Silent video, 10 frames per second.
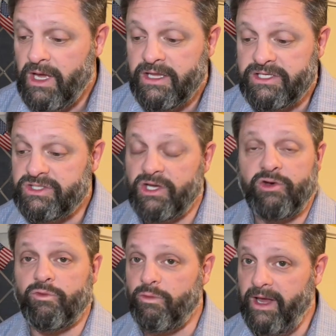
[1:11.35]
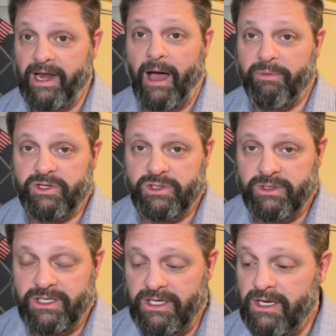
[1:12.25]
This is a great
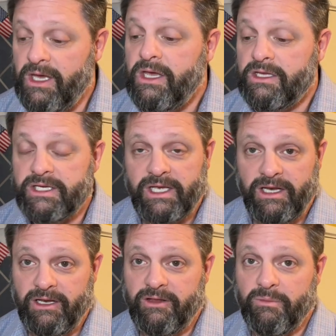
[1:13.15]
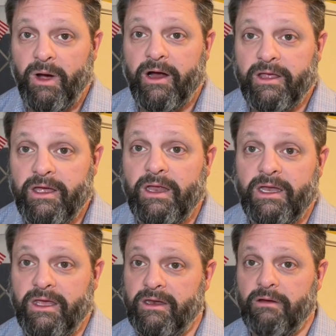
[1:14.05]
opportunity to get into the market
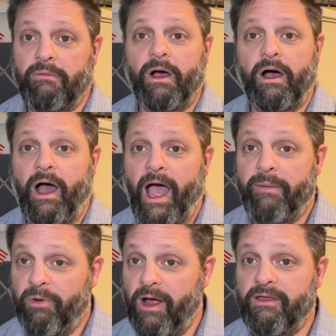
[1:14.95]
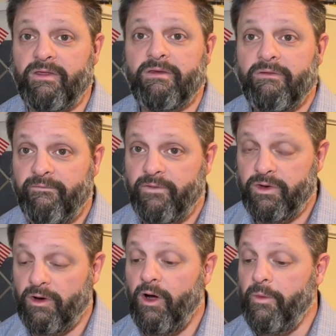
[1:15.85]
and get a, a high price for
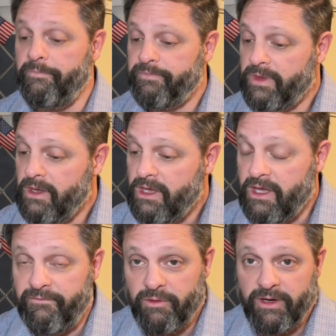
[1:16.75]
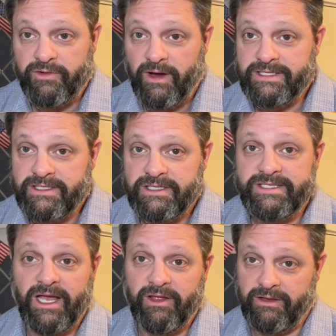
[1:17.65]
your home. If you're interested in
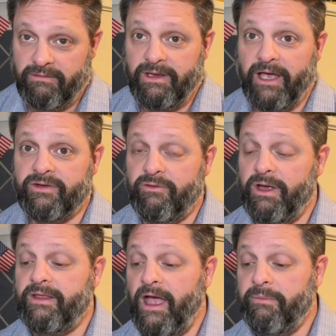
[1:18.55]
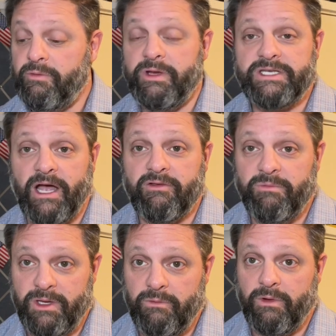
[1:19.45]
selling, now is a great time to reach out to
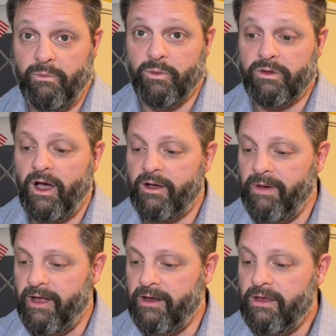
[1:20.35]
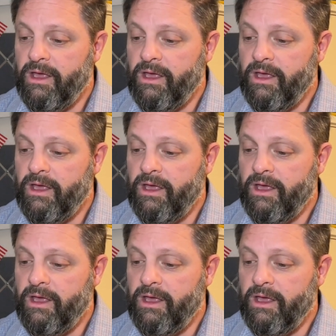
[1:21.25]
me and, and we'll talk about it.